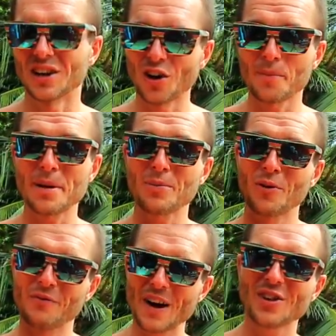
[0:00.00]
A lot of people
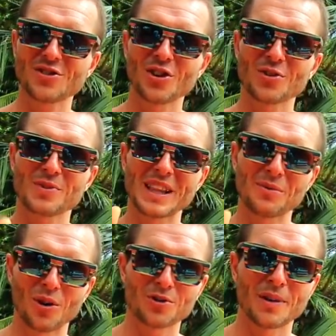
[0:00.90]
are very shocked when they
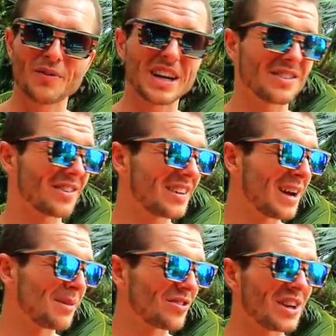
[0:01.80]
watch my videos and see
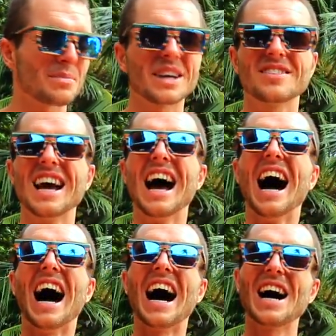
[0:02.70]
how much I eat, because
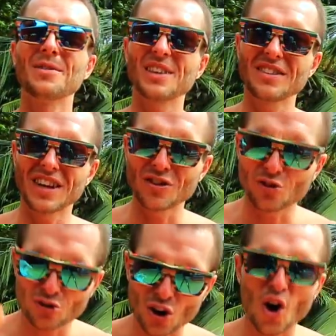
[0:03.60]
I was eating
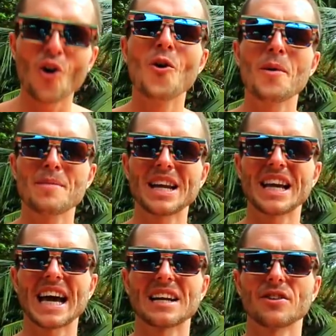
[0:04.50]
so many
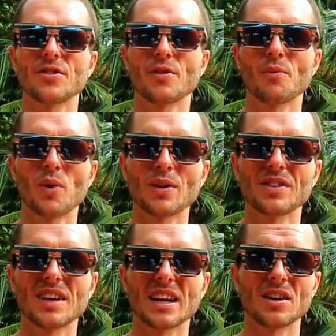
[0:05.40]
calories in one sitting.